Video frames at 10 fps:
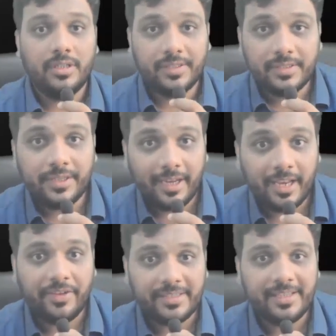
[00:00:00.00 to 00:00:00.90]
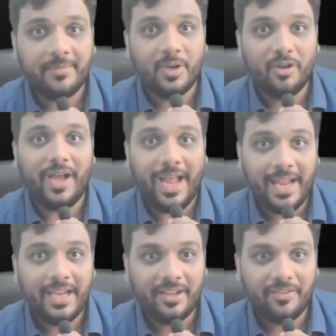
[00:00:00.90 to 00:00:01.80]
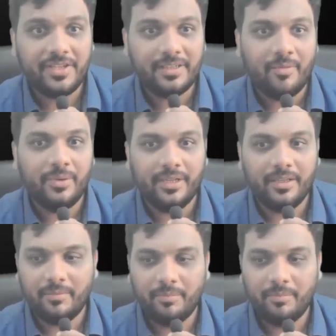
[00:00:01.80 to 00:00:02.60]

this is real life example of IL&FS company, huh?